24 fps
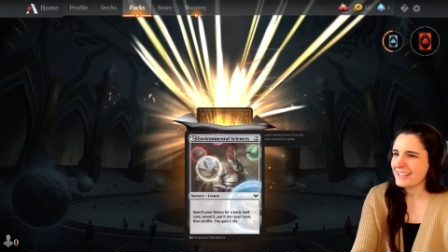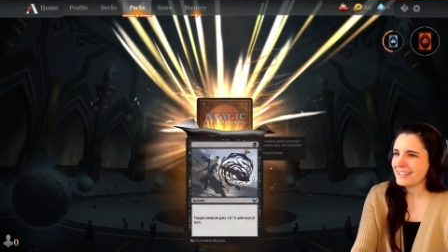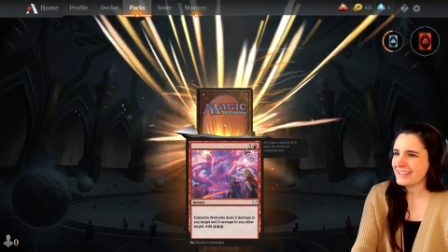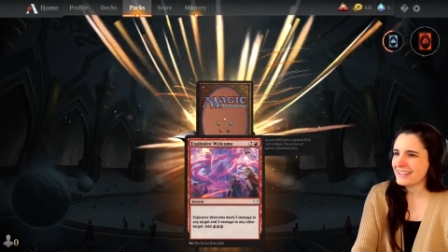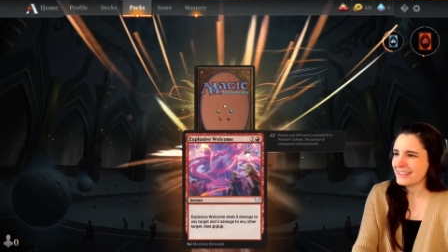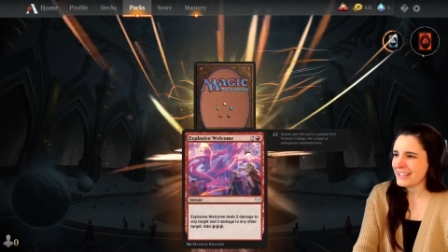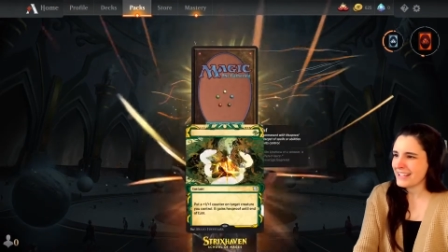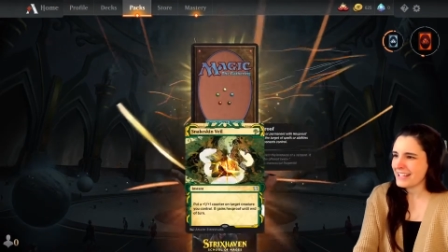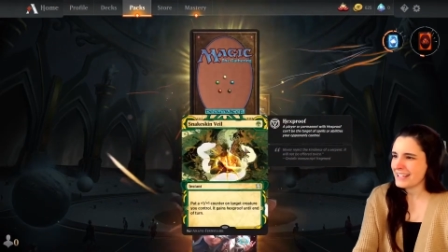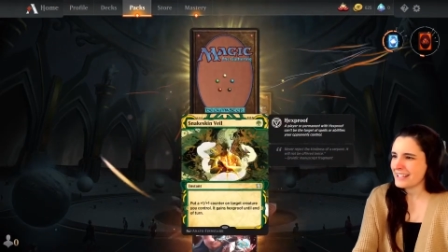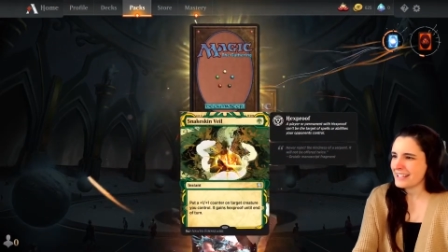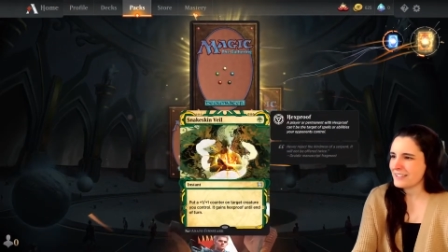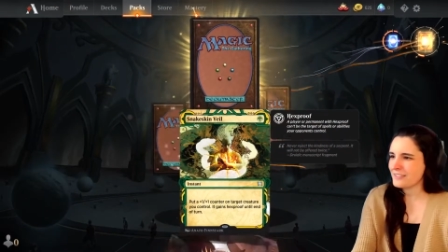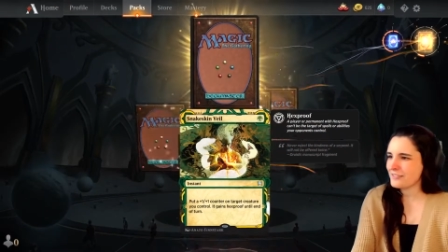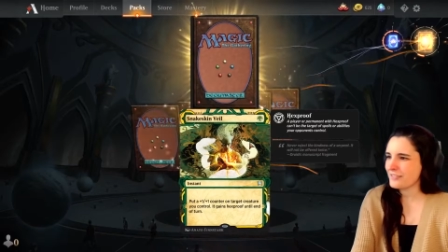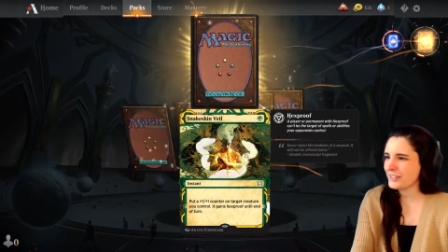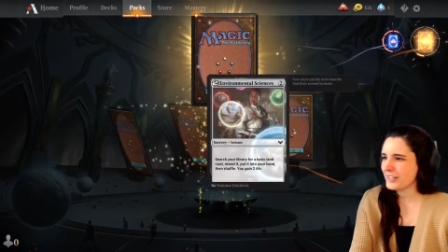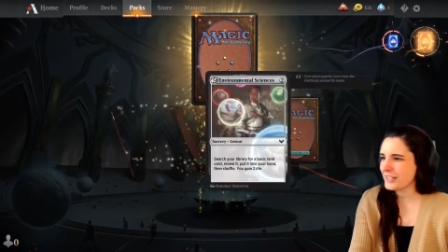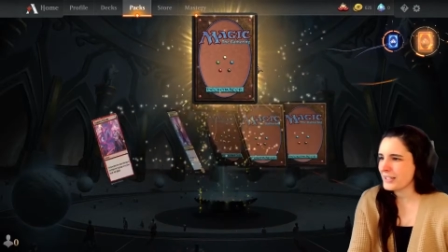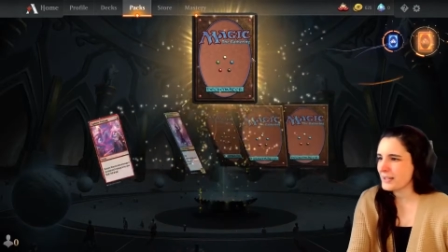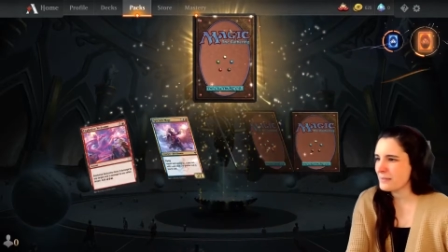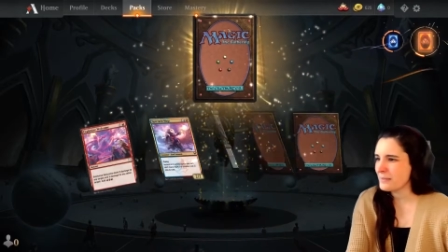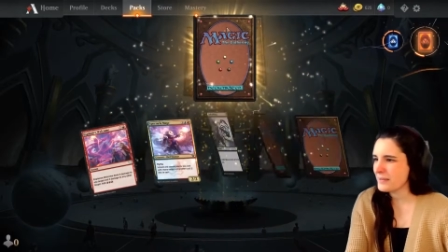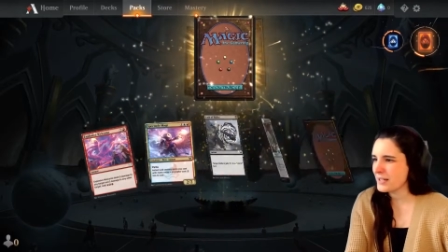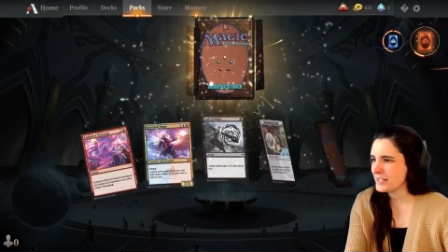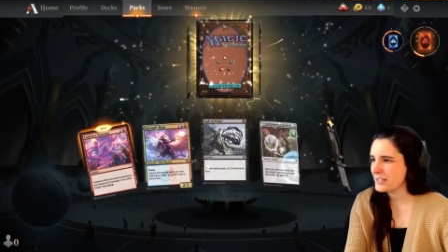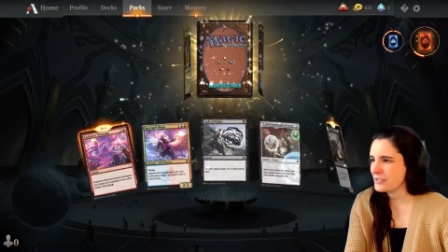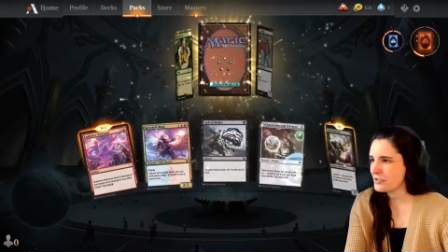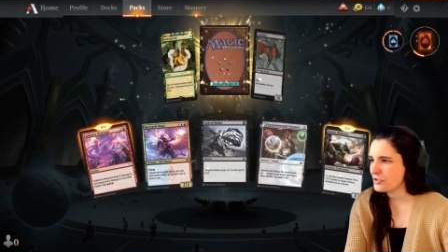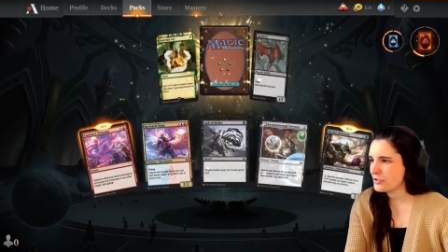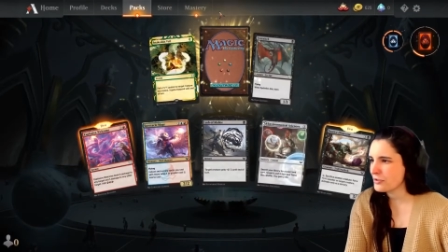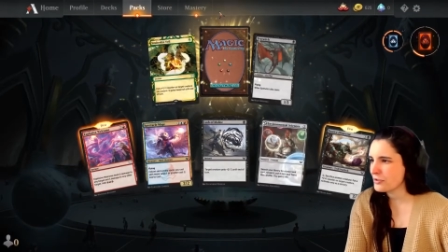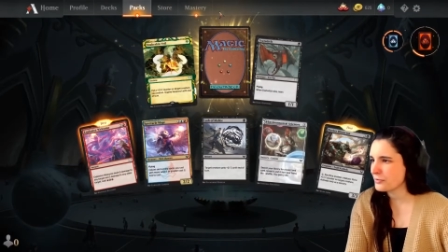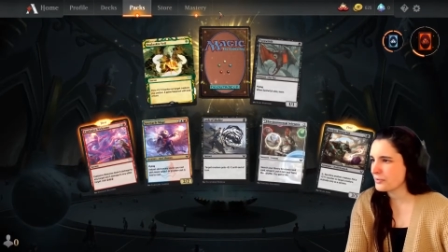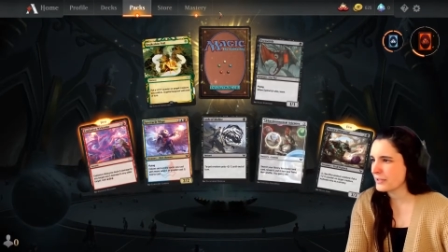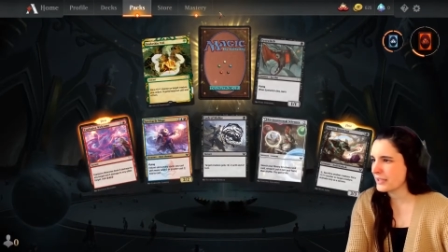Thank you very
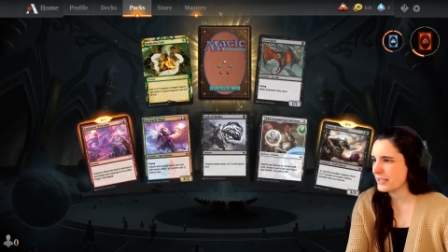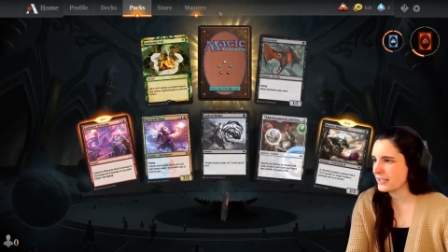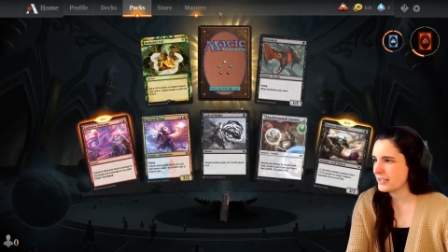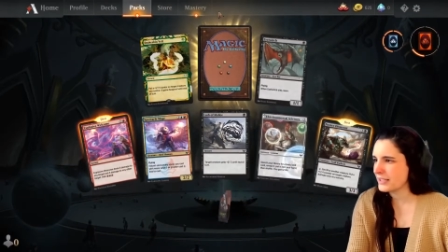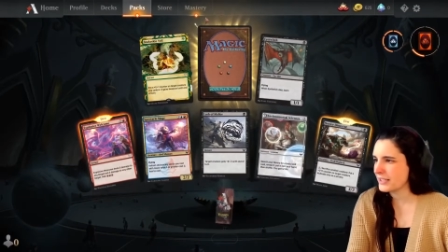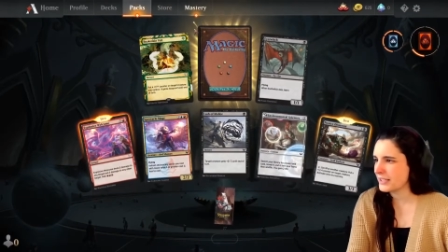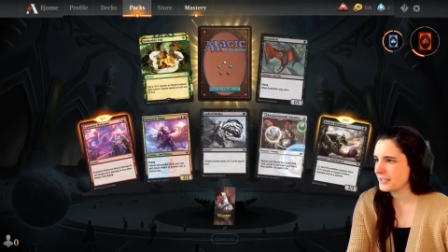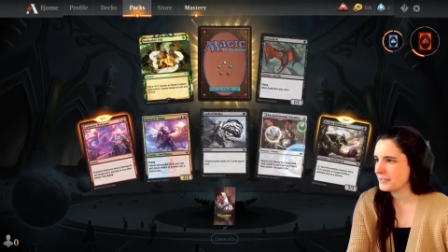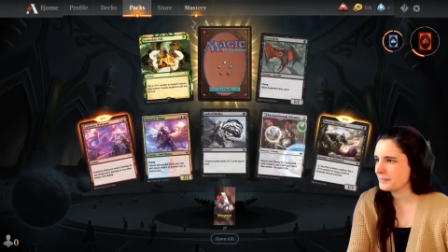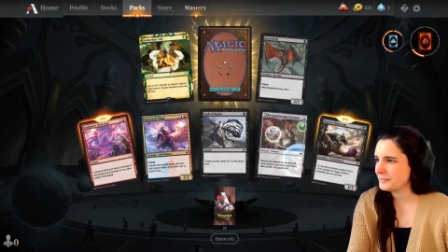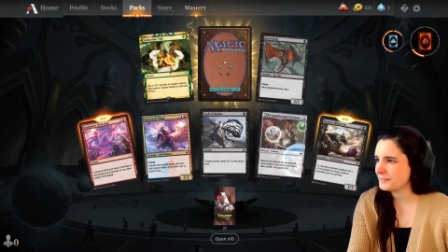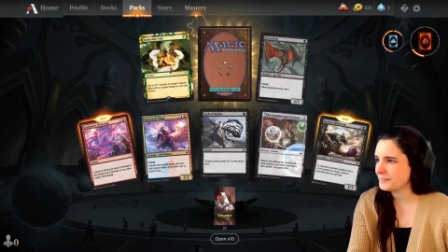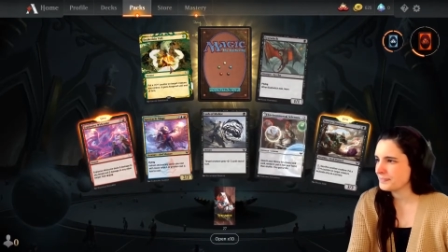much, Arena.